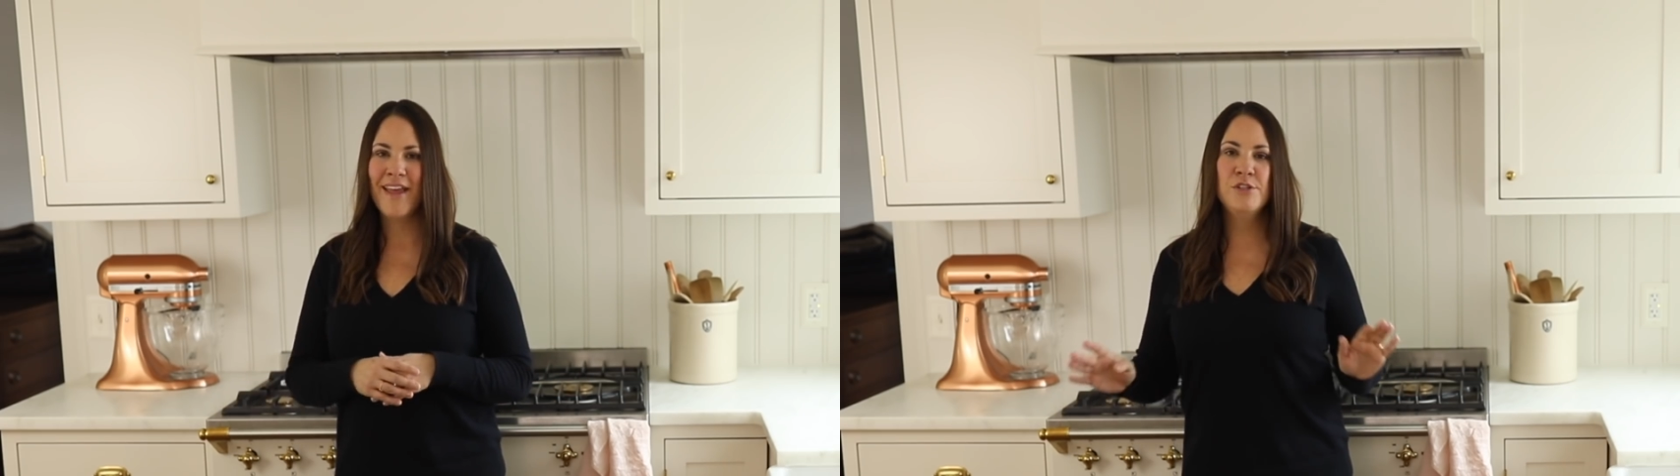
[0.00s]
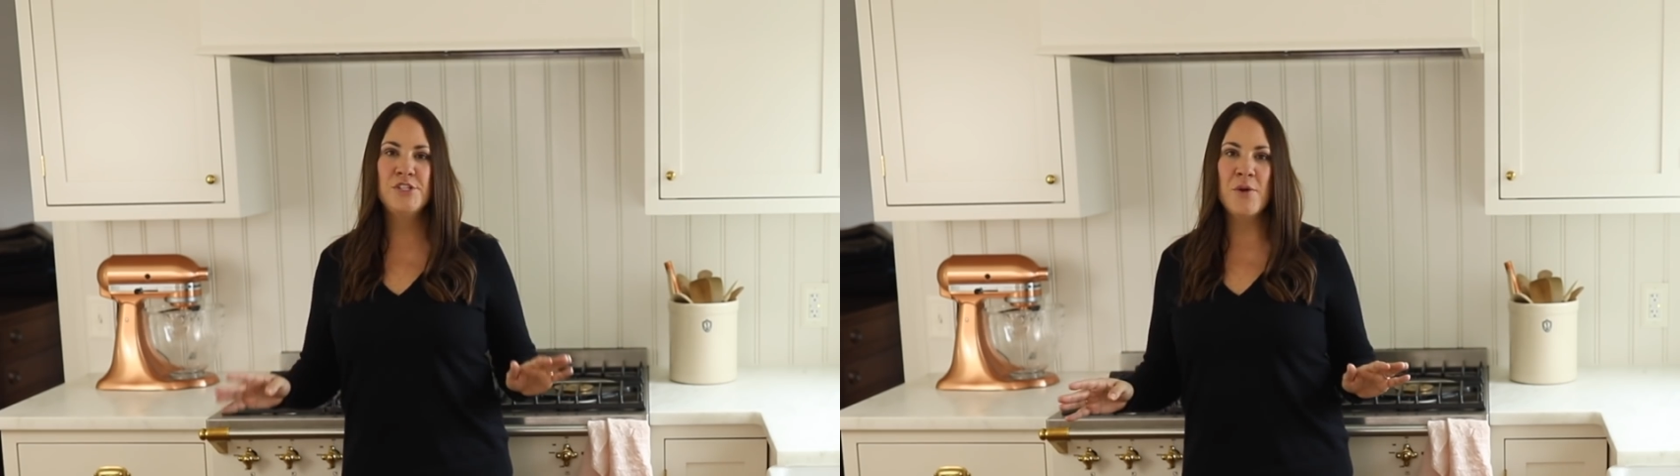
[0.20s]

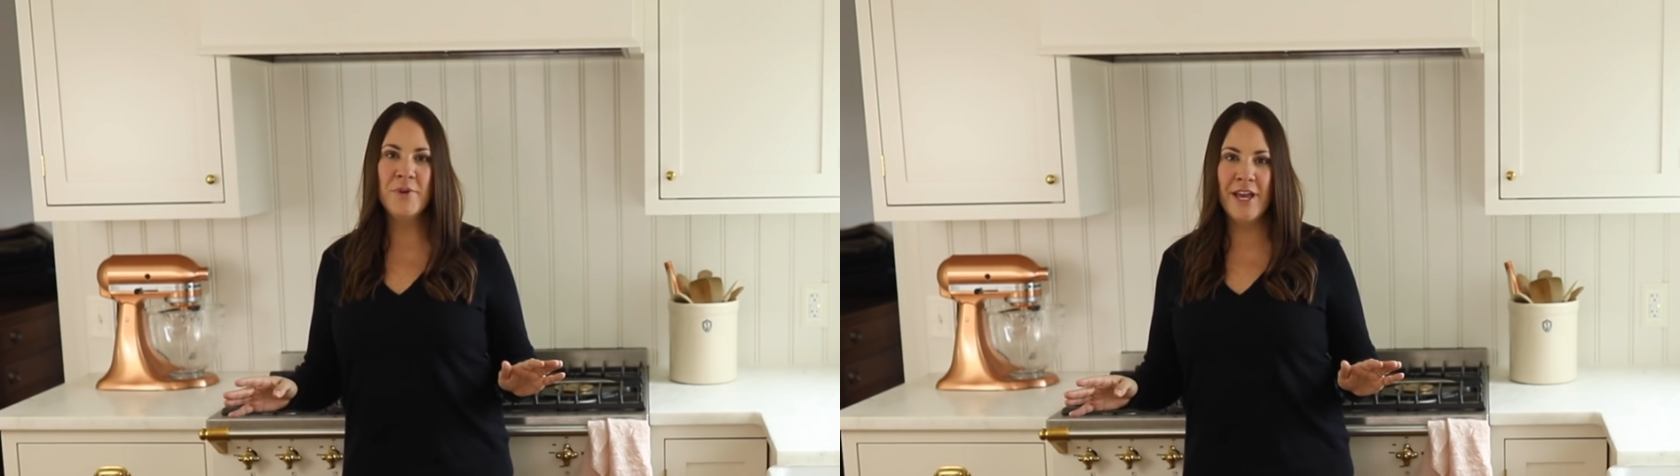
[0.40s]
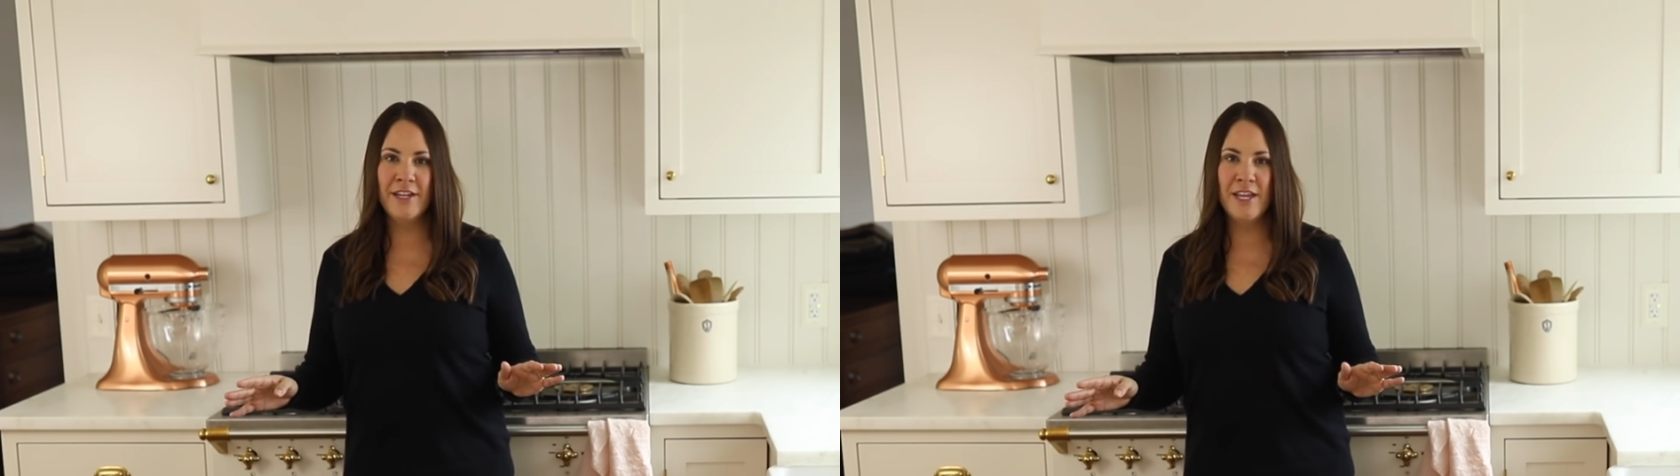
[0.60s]
You don't
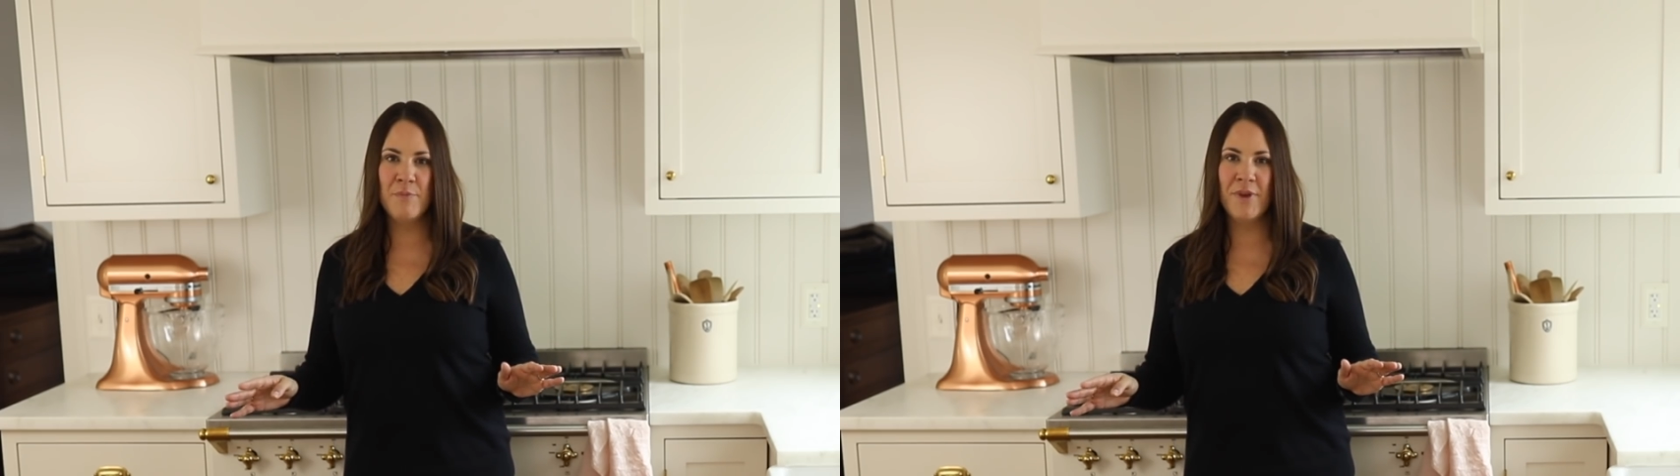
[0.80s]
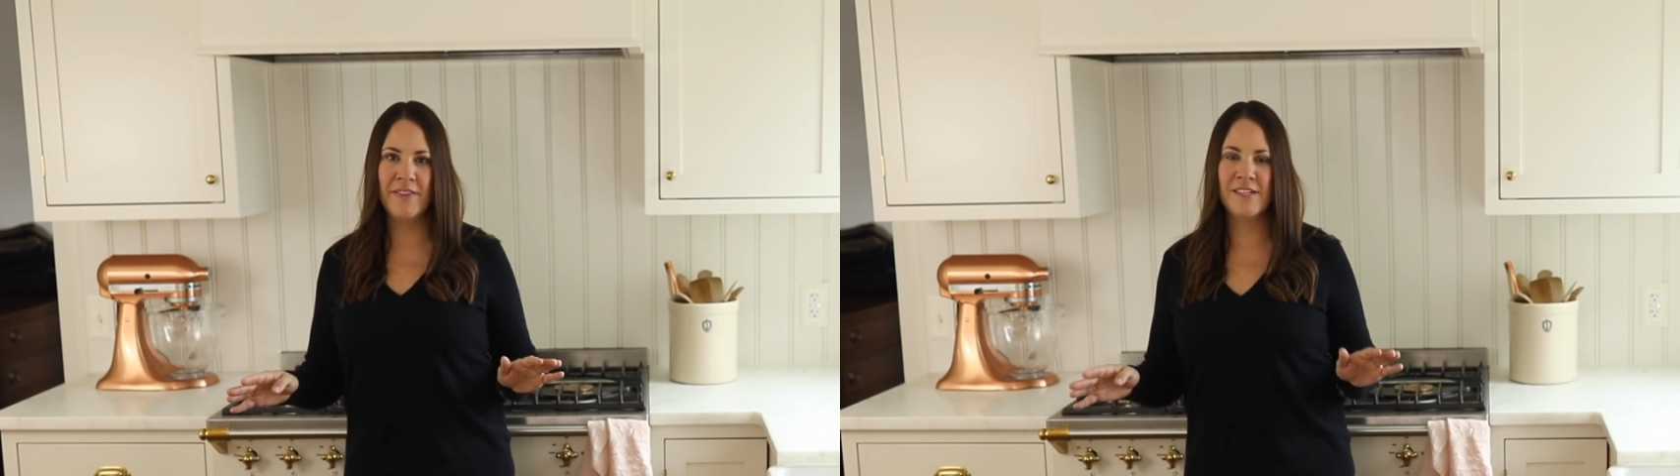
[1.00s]
want to end
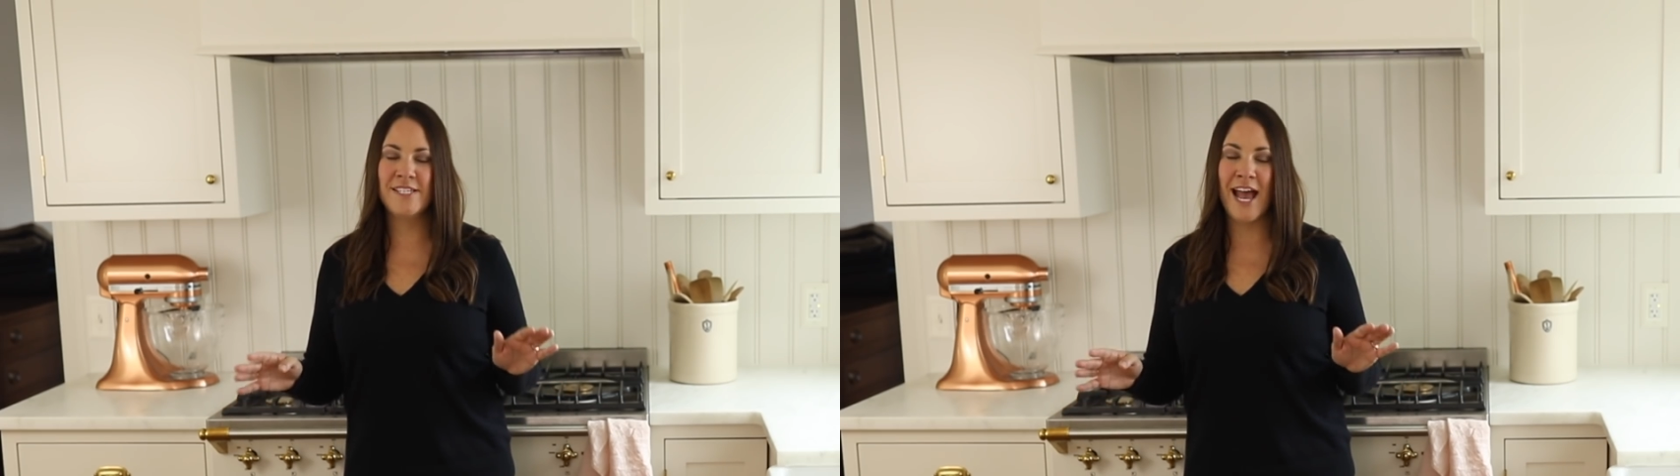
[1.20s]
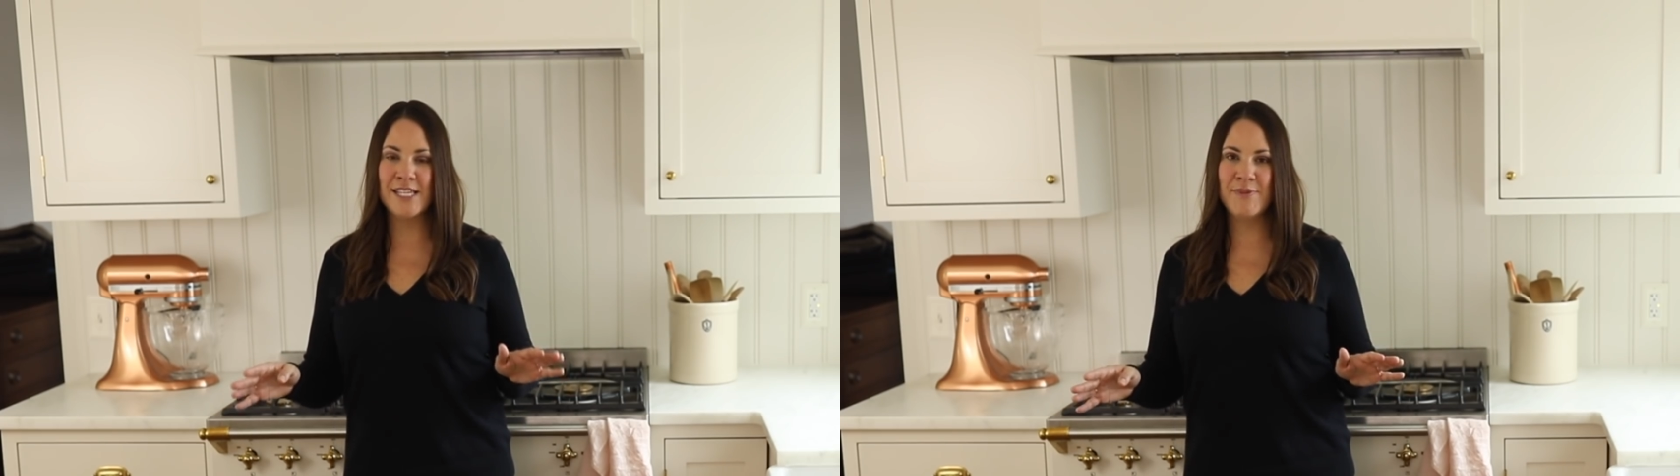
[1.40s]
up being the
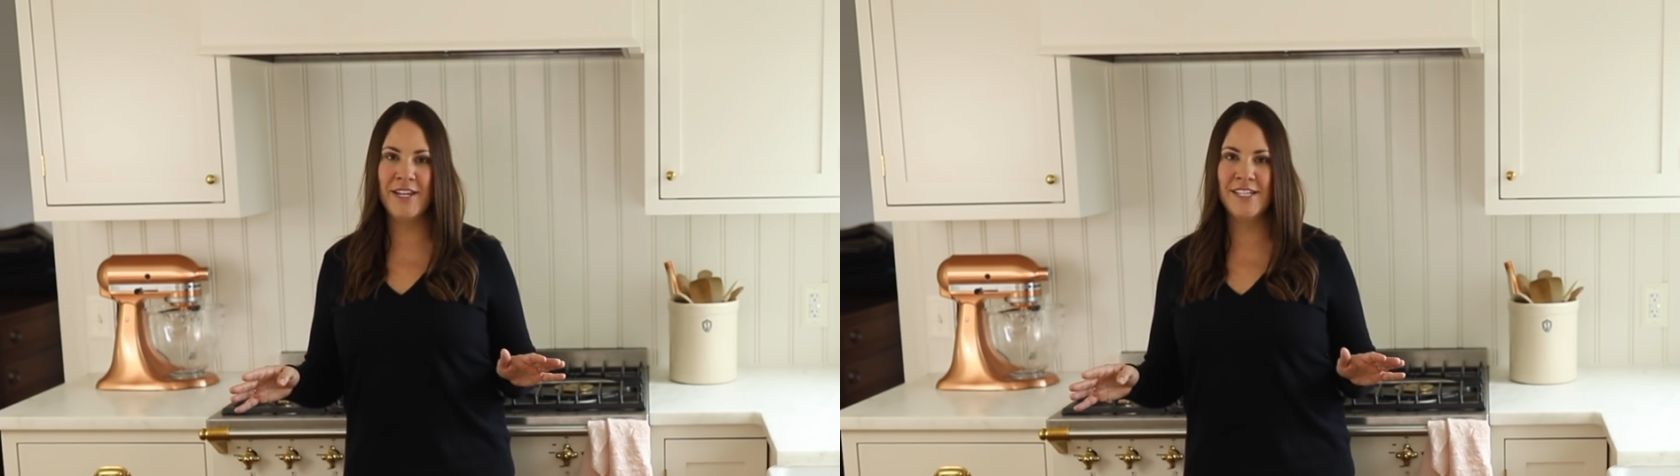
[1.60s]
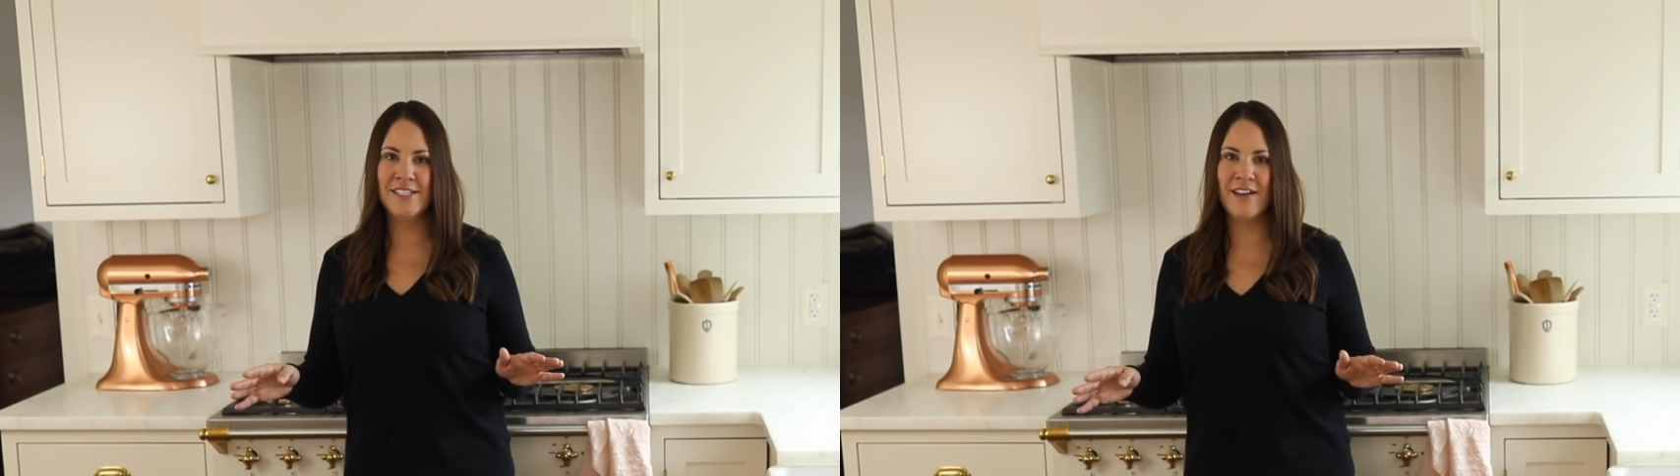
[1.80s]

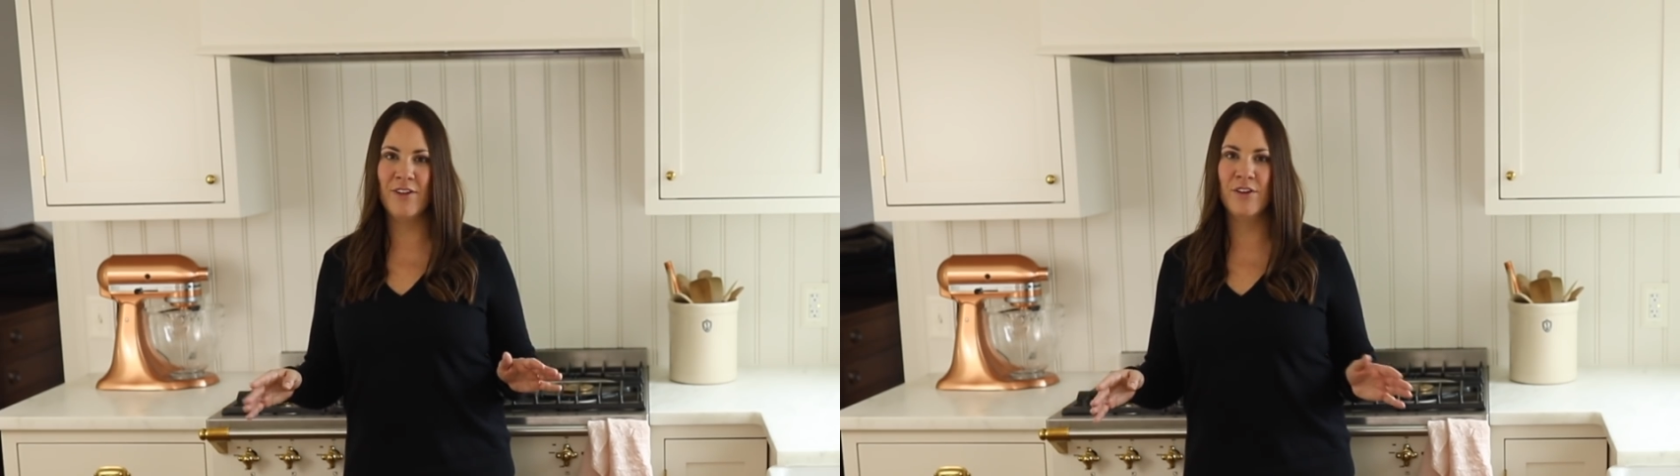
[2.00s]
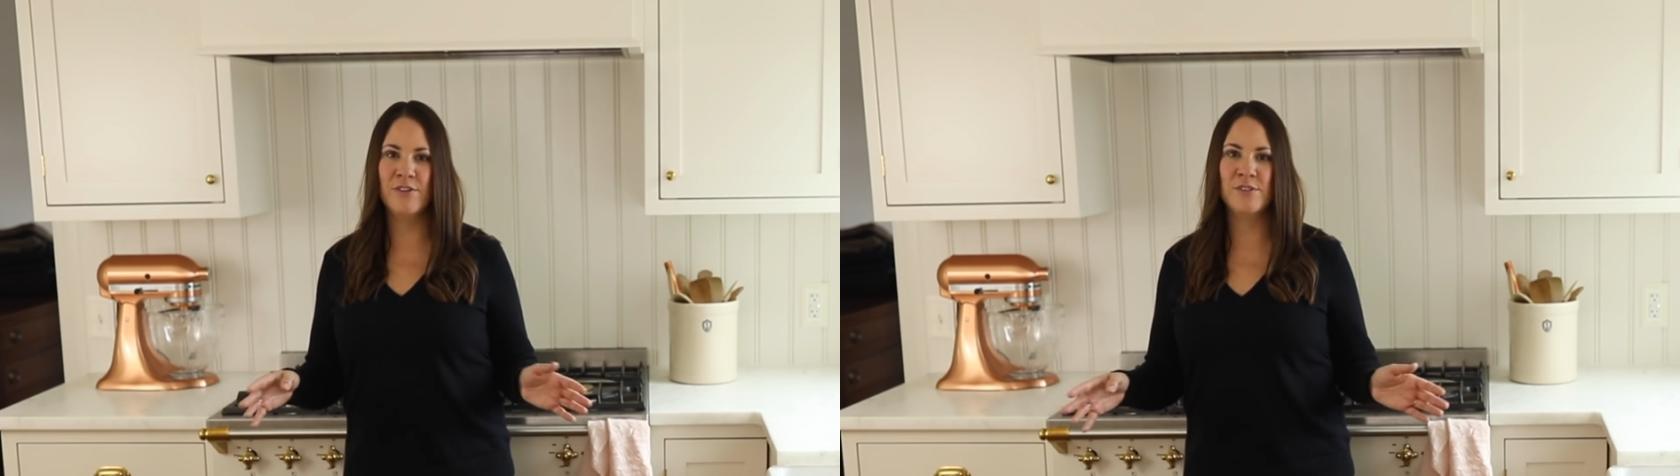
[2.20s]
Tasmanian
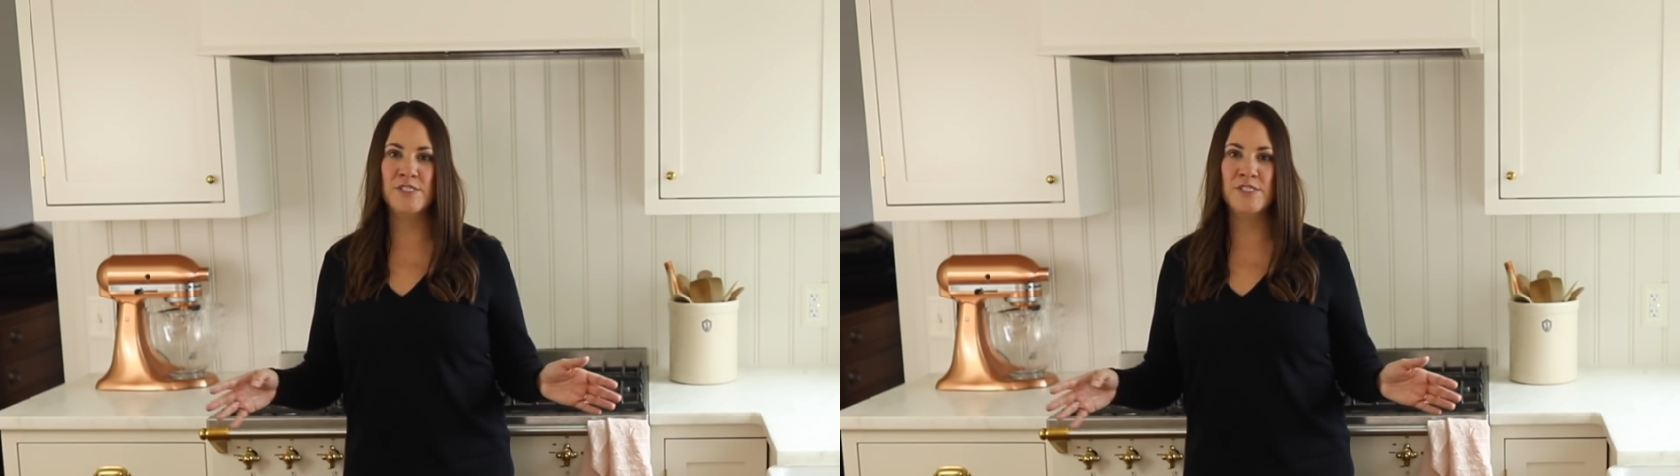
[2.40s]
devil who